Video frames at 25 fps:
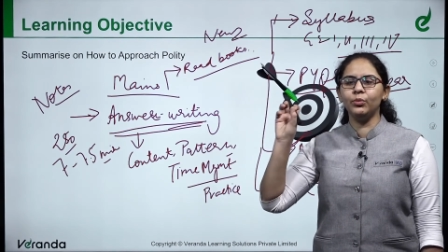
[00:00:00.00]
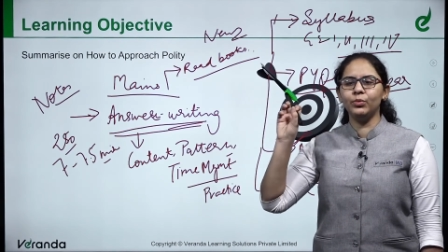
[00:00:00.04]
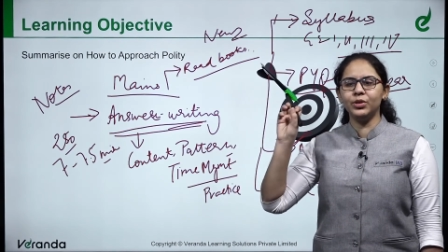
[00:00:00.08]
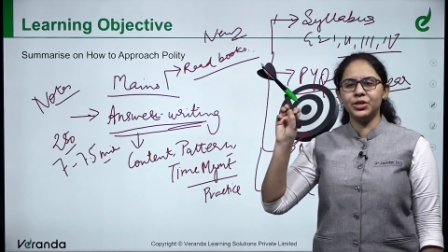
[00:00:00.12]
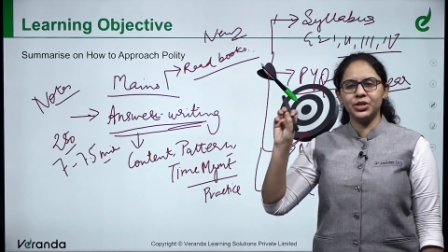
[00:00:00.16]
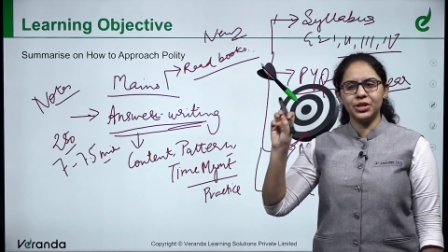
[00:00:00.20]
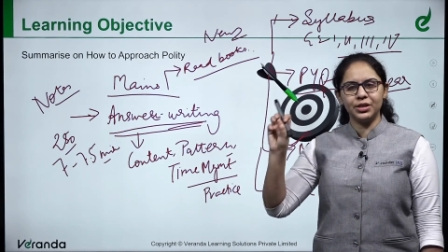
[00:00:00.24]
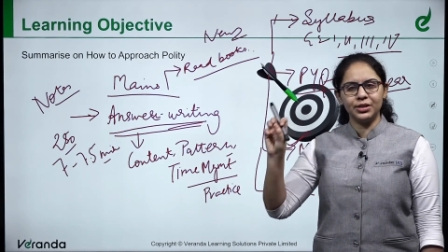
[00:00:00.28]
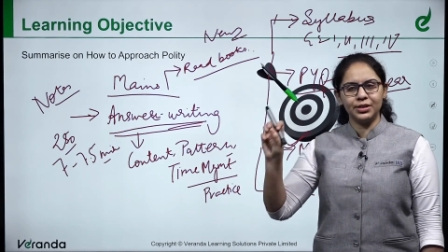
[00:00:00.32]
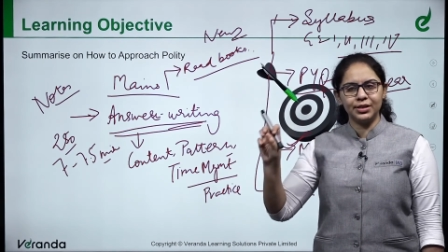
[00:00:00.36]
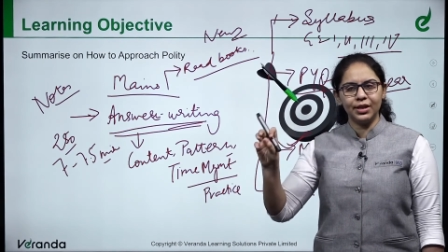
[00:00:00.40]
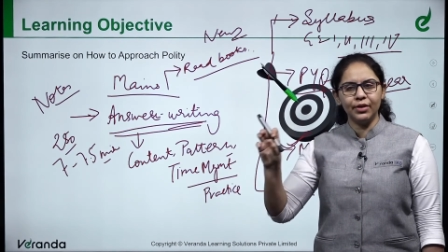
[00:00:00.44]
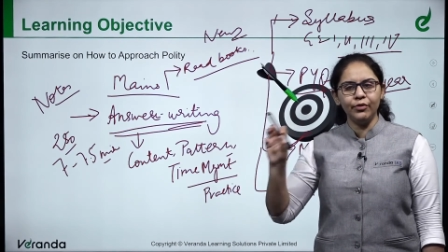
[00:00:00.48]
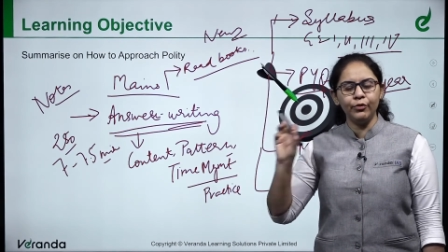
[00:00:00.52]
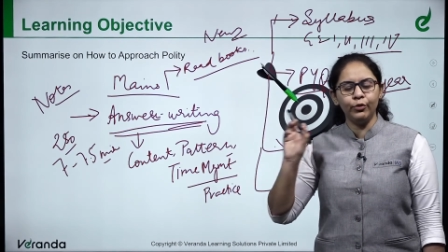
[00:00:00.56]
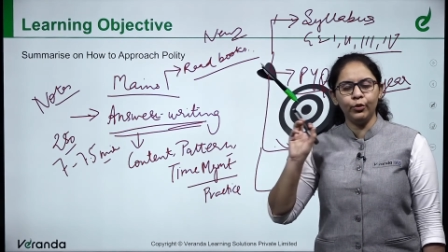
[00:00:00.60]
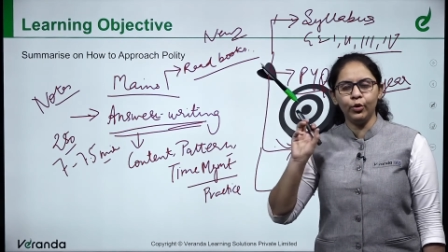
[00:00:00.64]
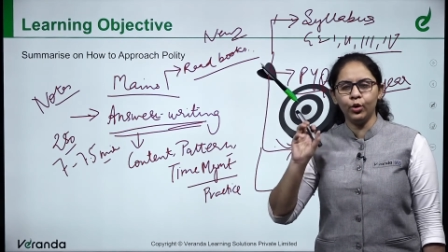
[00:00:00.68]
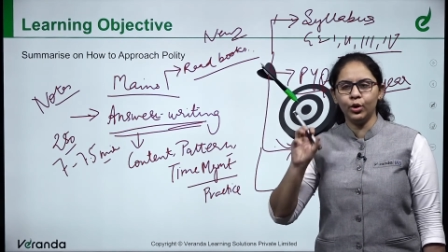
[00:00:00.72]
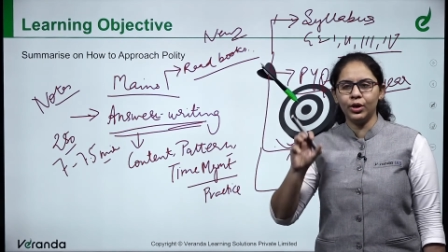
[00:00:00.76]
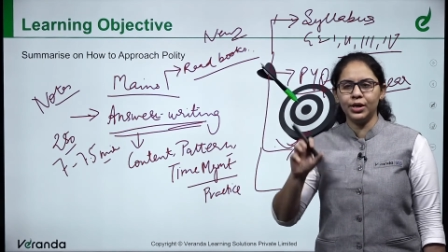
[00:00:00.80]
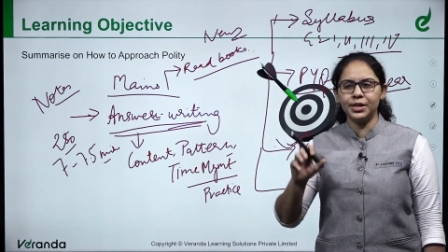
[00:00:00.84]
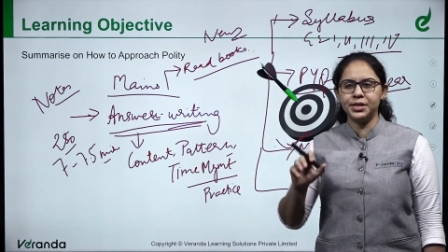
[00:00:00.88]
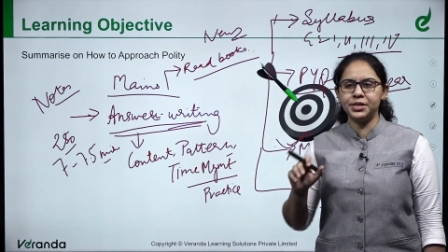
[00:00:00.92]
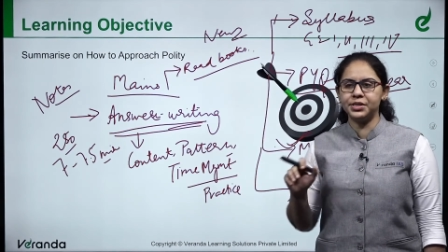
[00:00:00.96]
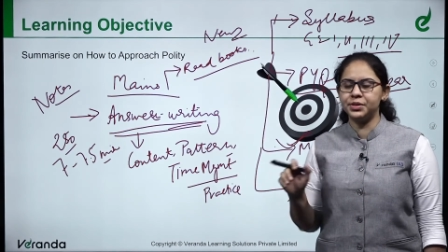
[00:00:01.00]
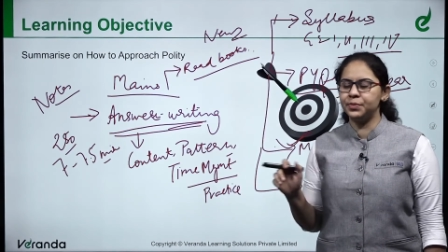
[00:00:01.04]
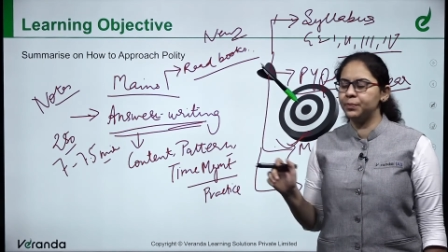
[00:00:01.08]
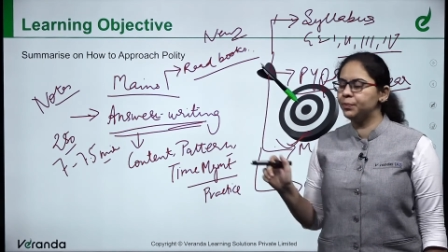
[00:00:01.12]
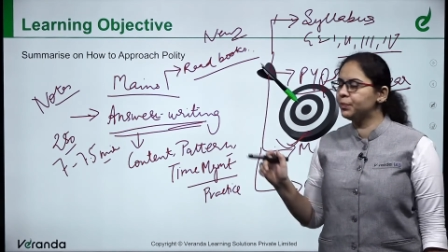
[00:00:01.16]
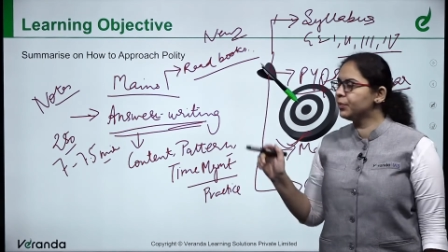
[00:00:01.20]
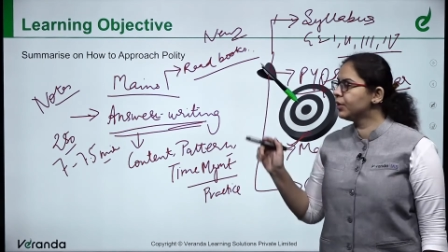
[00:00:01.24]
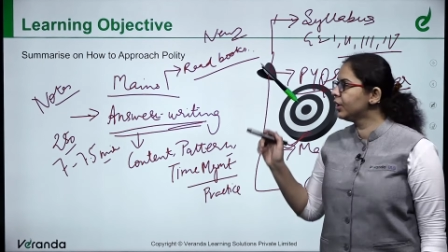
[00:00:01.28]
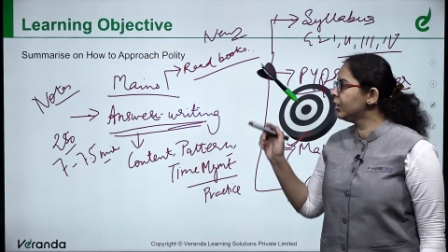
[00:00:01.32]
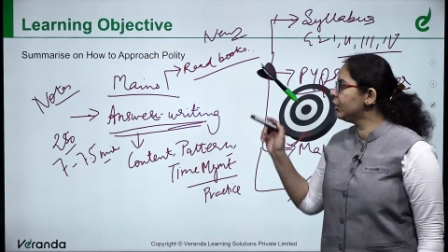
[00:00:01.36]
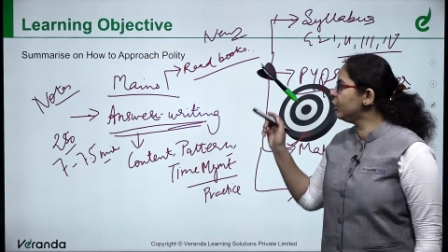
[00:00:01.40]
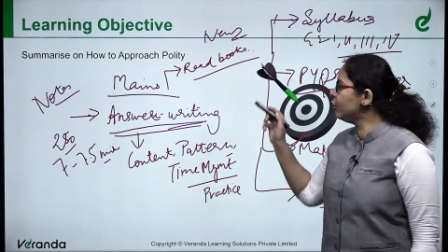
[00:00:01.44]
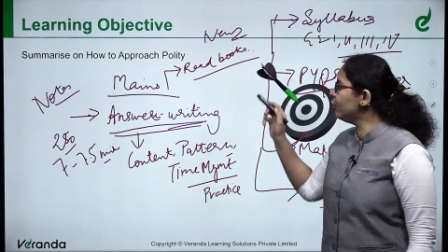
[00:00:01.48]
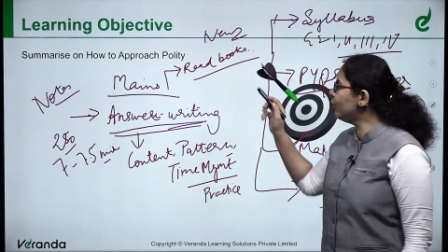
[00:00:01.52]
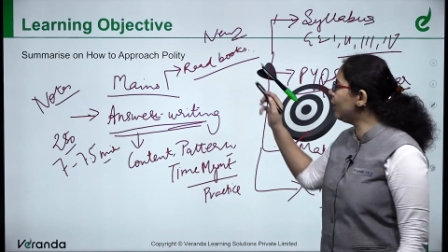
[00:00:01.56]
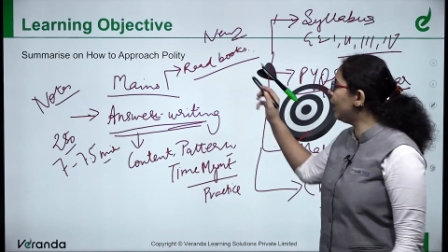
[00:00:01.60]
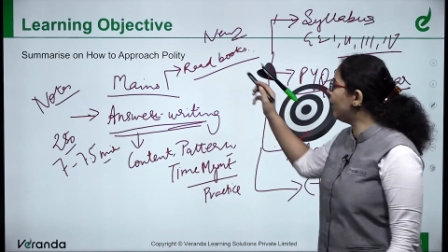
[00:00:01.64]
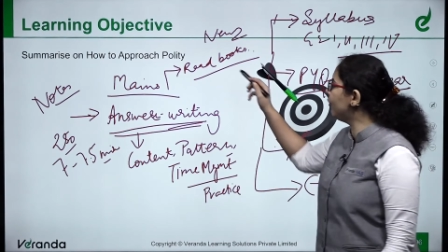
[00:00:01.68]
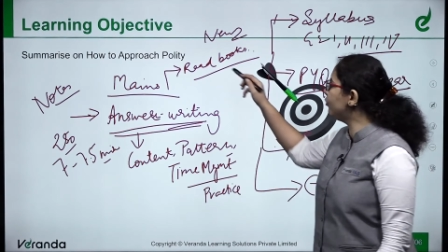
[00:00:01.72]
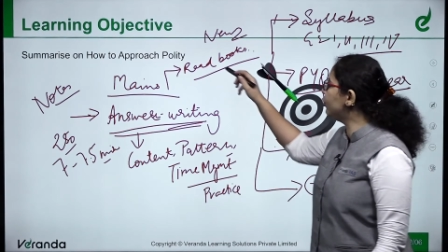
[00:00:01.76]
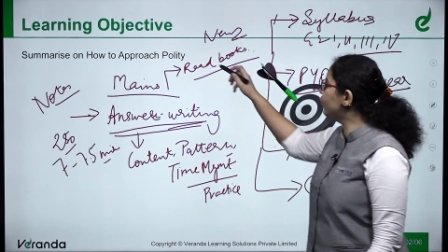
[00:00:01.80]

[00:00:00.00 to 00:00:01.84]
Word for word: which is the focus, you have